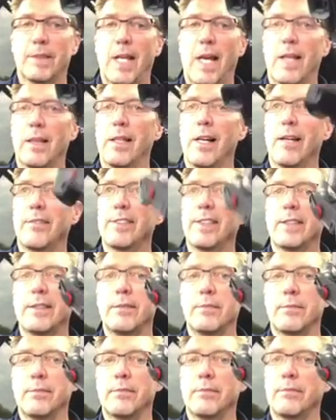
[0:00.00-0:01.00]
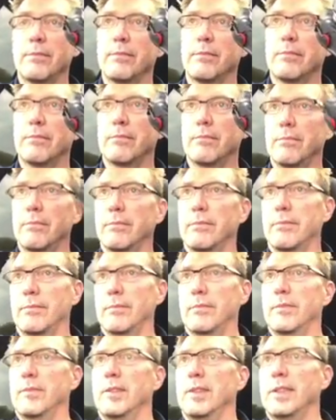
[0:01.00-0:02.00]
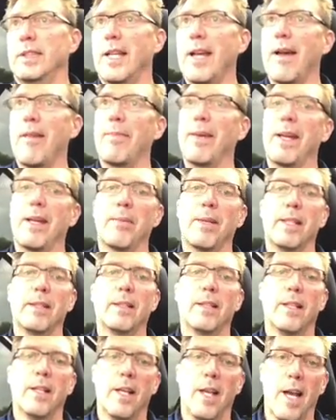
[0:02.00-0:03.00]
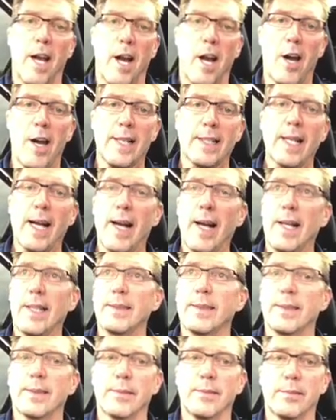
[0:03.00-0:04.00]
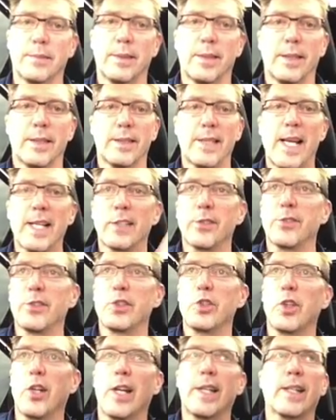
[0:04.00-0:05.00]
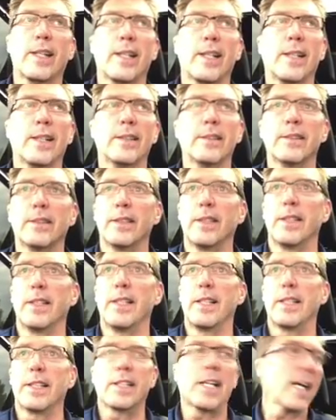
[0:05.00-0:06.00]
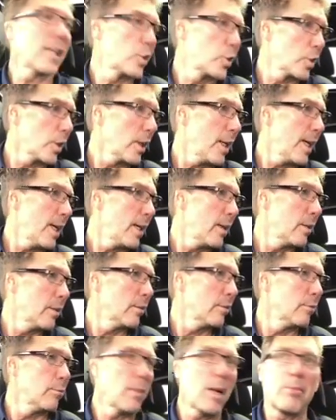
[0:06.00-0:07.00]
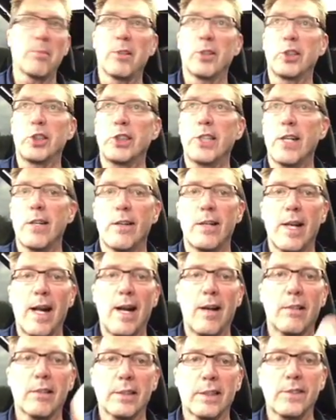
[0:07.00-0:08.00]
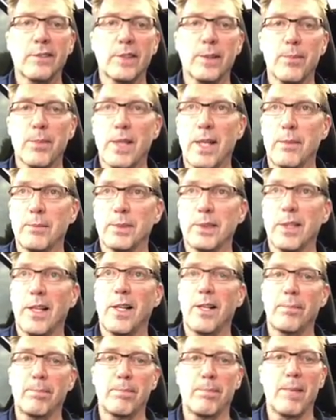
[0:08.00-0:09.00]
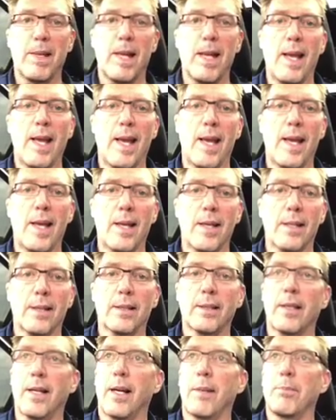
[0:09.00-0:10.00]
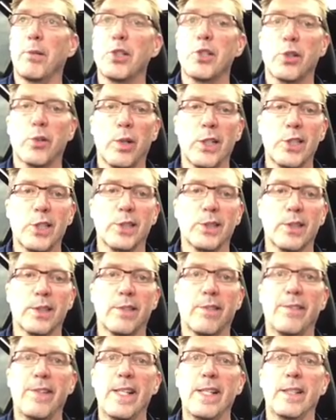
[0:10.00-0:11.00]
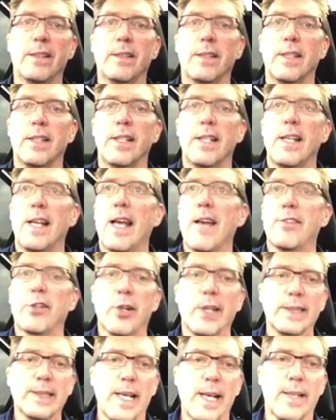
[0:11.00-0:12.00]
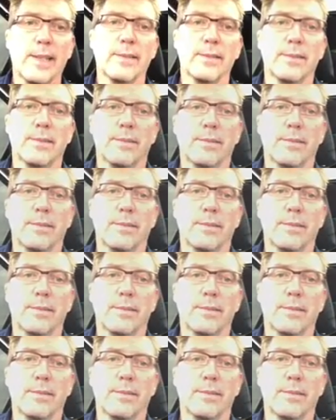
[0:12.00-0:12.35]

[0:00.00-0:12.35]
I love it. Yeah, baby. All right, guys, thanks for joining in. Catch you later. Remember, share it out, give some thumbs up, and put your questions in the feed. Have a great day.